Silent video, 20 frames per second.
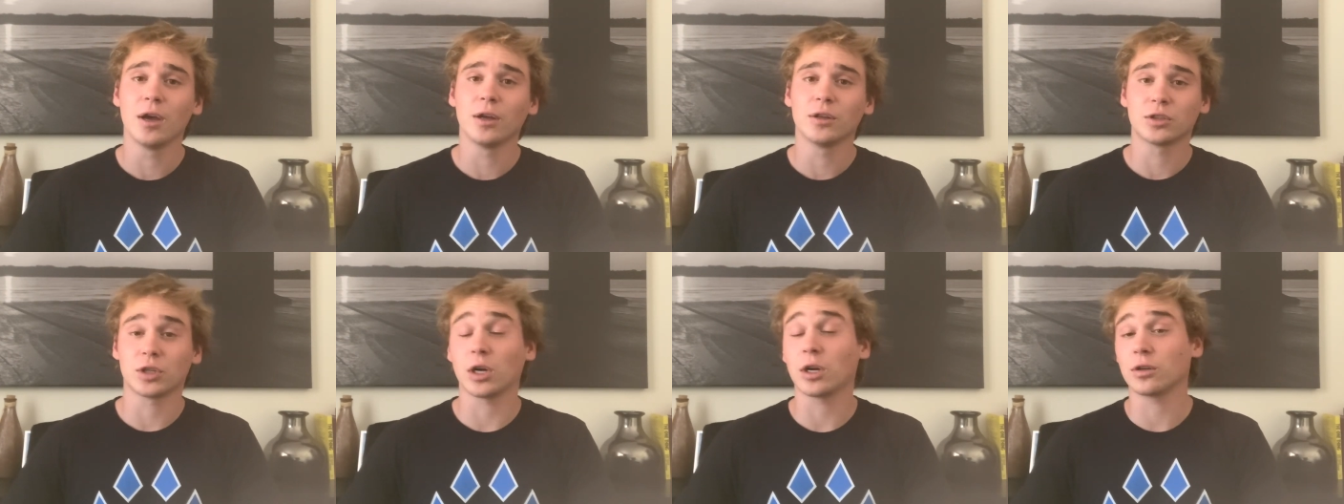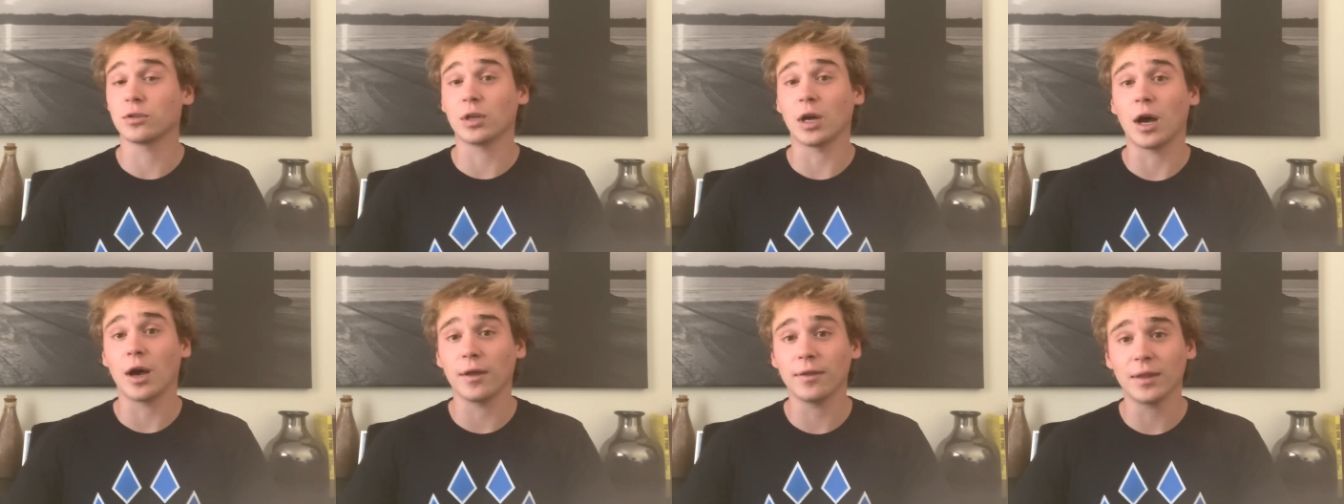turned
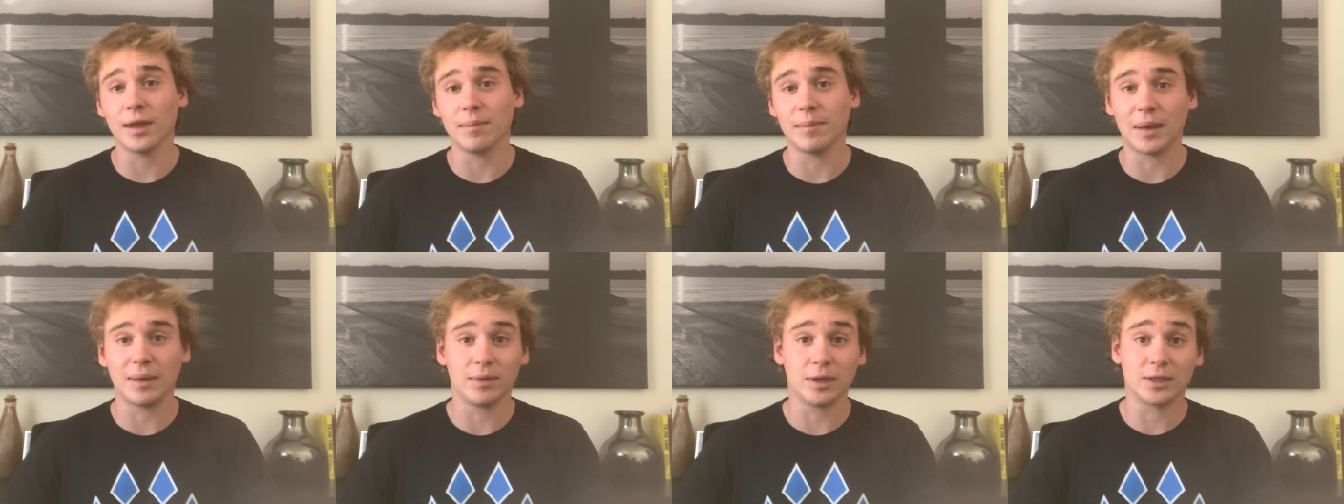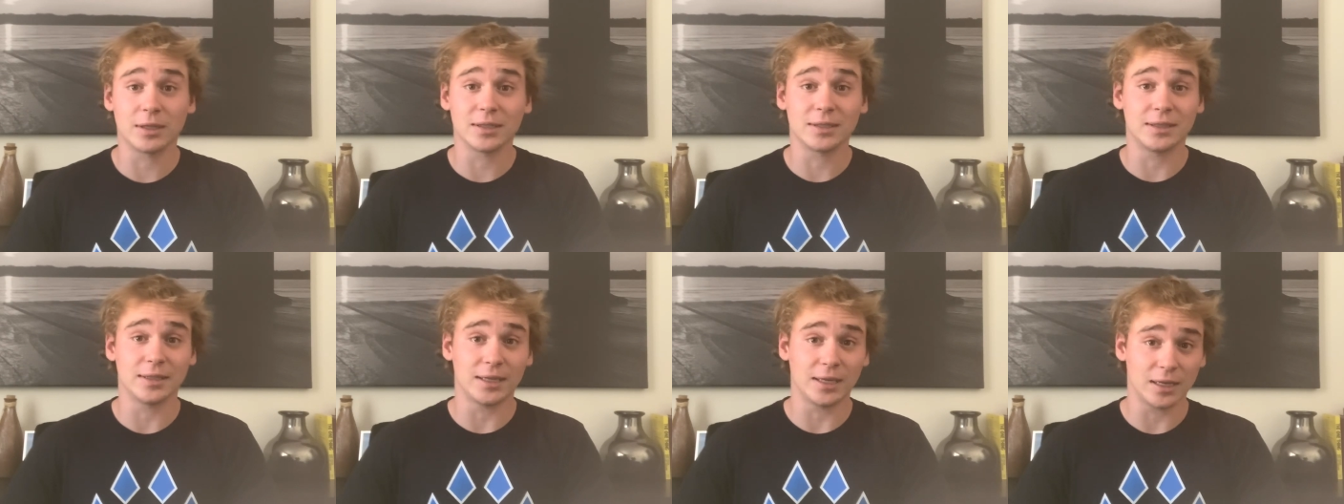on that maybe it
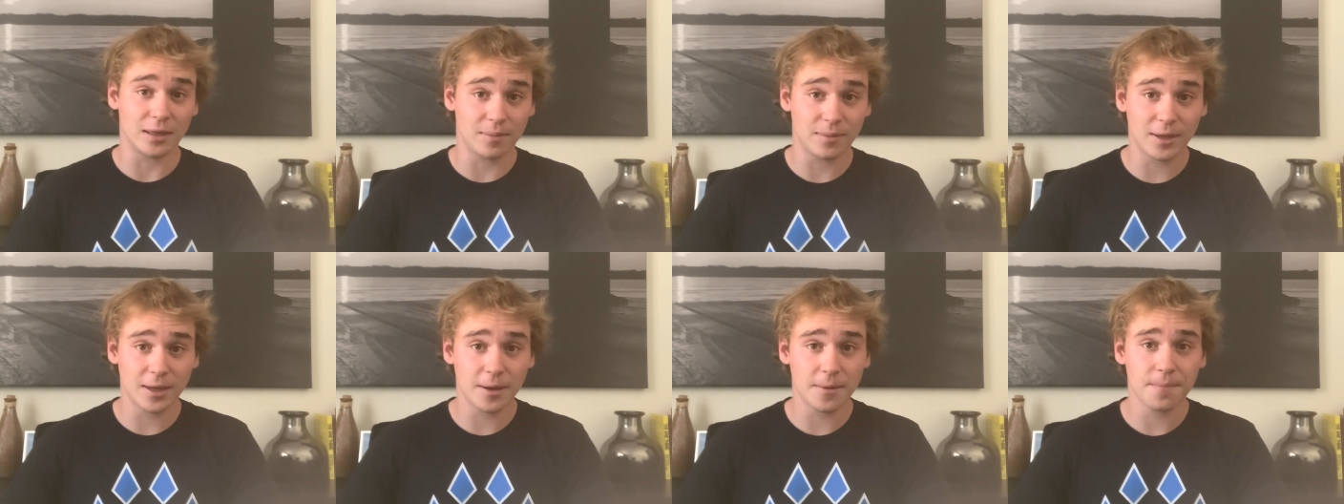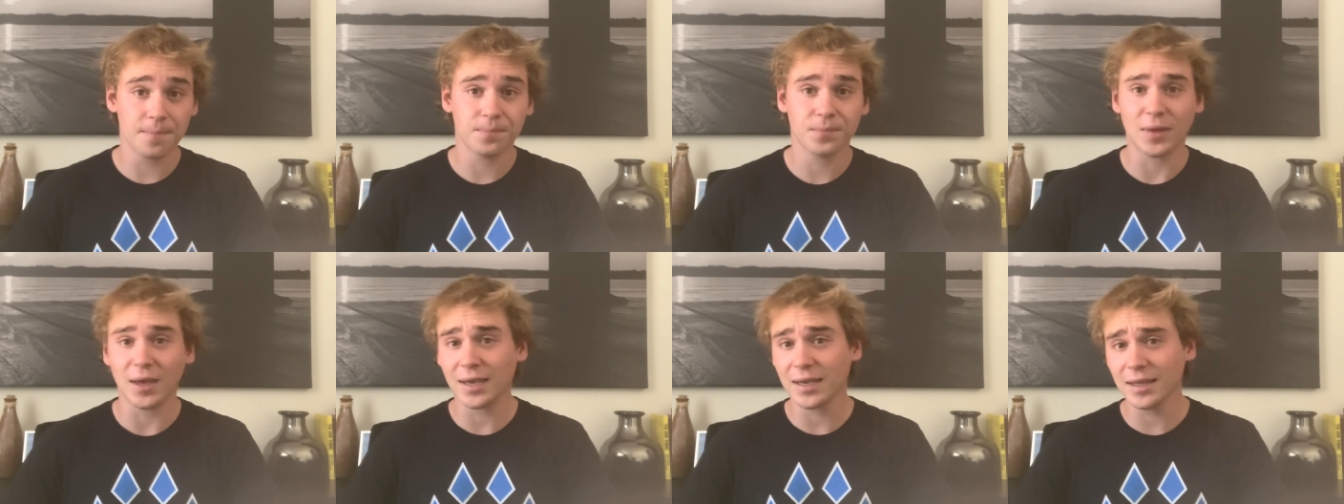doesn't need to be,
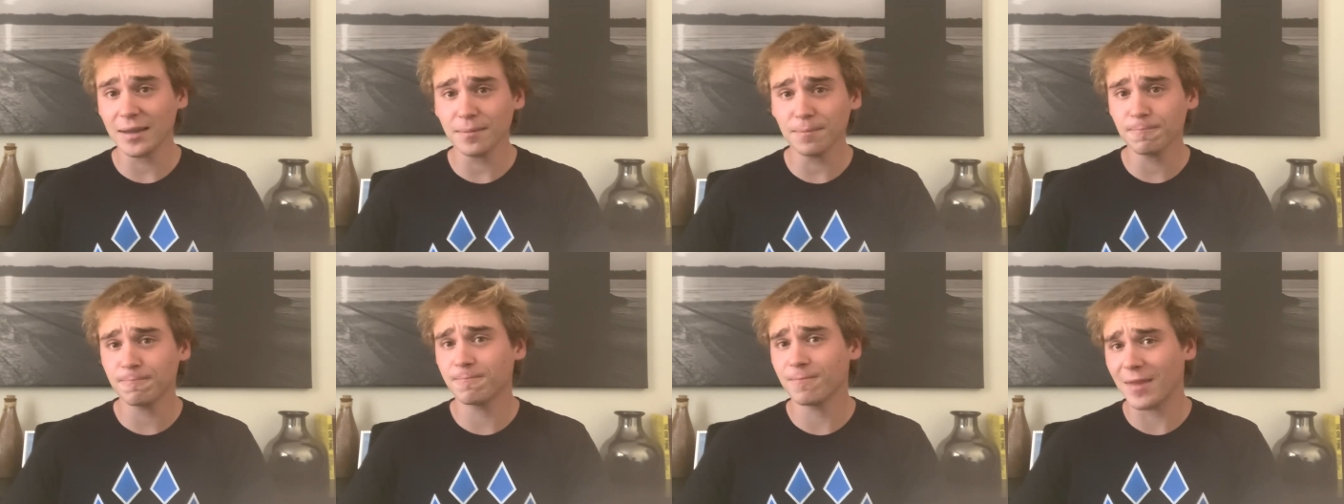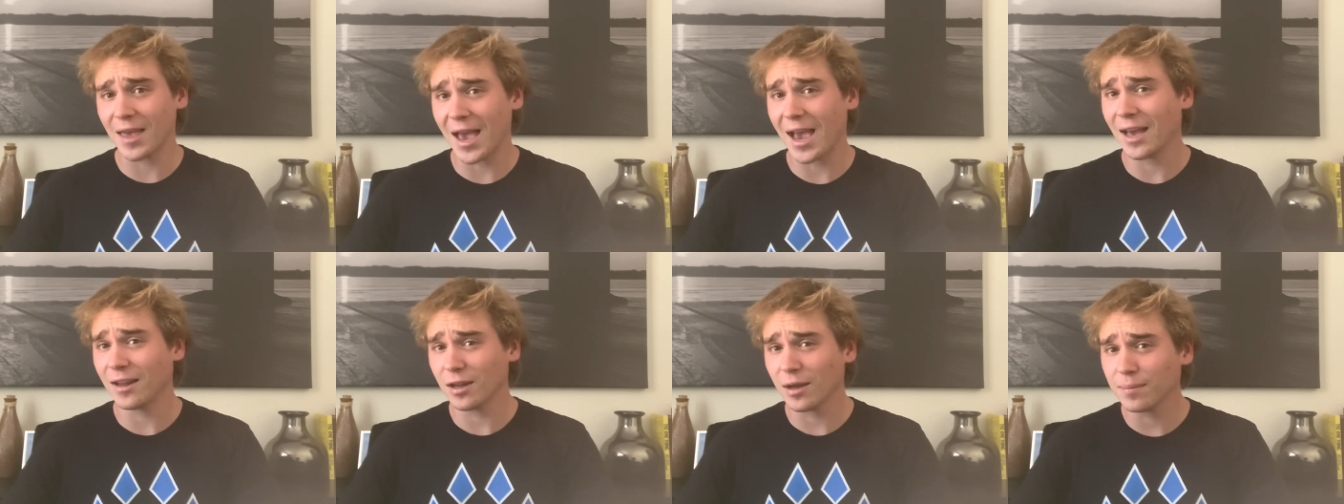it can
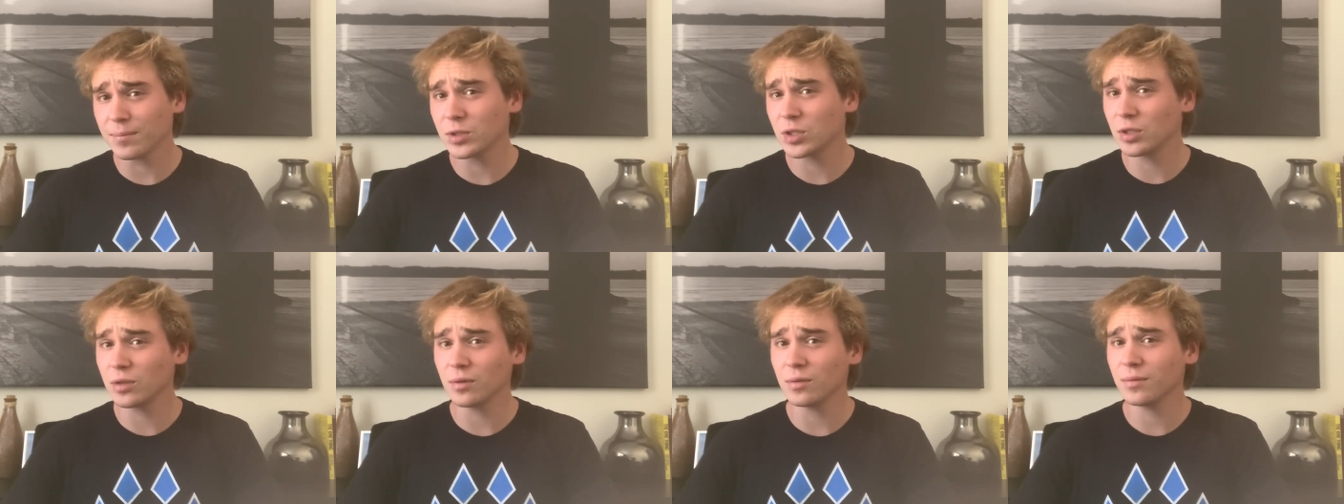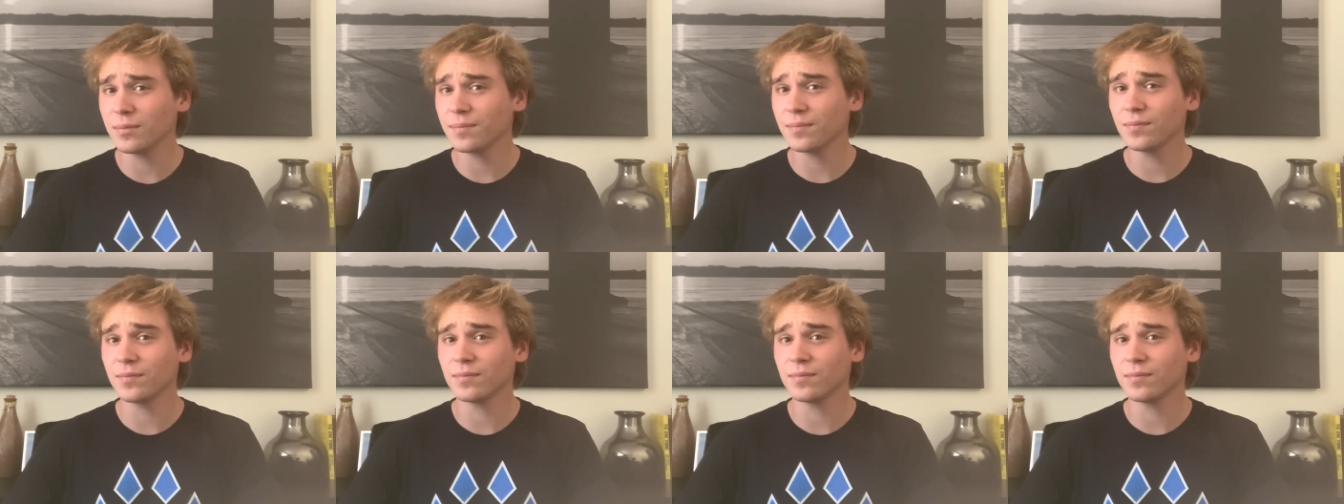add up to